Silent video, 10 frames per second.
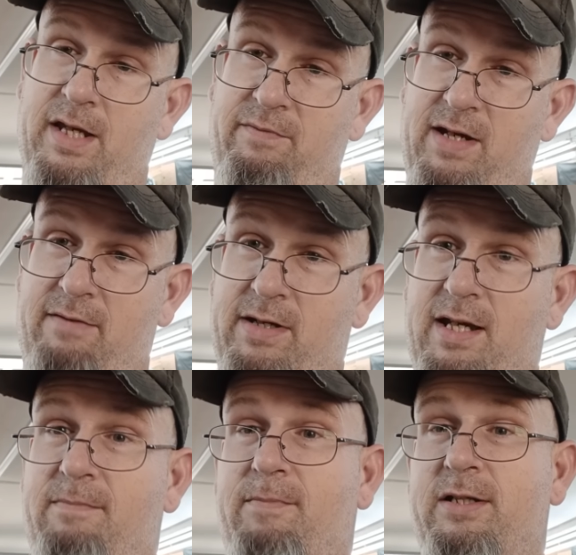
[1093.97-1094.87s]
If you haven't
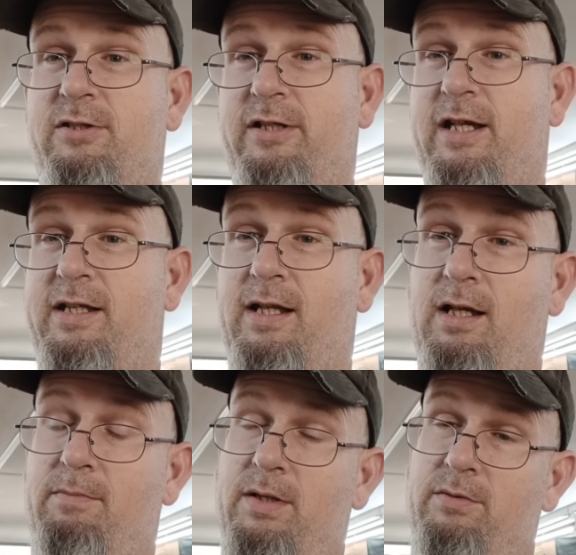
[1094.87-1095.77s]
yet, make sure you hit that
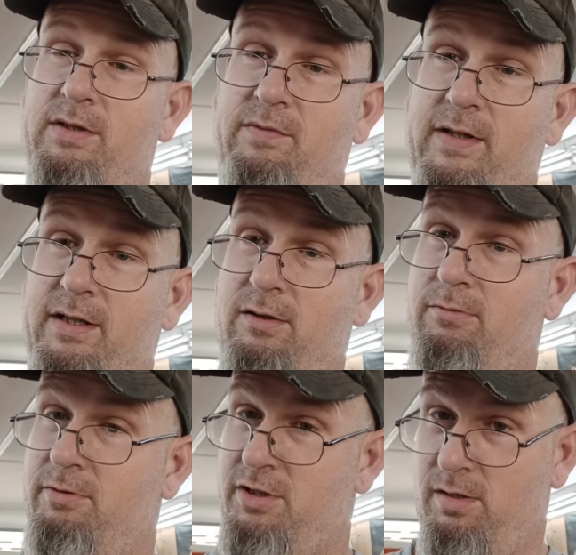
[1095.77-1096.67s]
like button on this video,
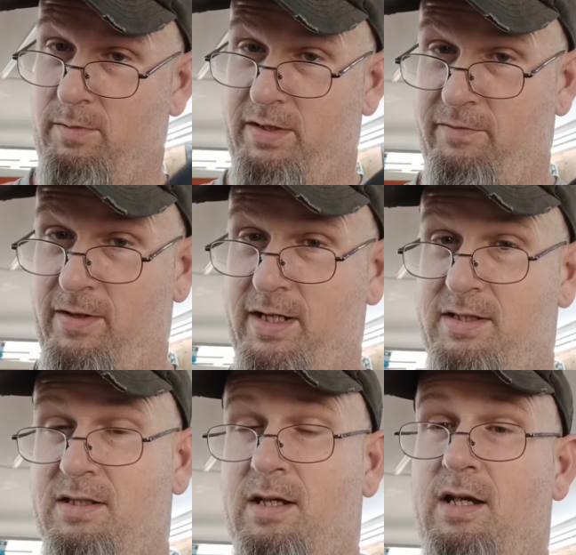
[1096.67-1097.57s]
share them with your friends.